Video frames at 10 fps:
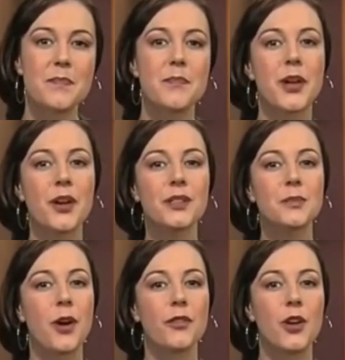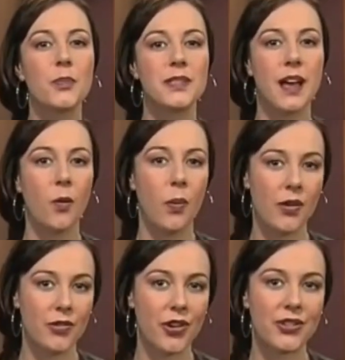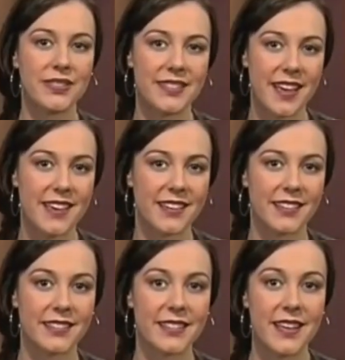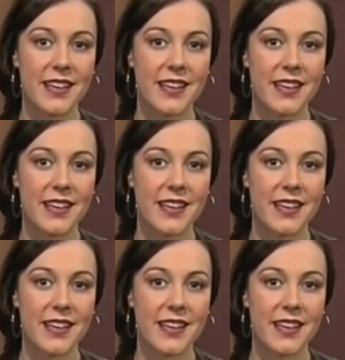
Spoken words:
Because proverbs are well-known sayings,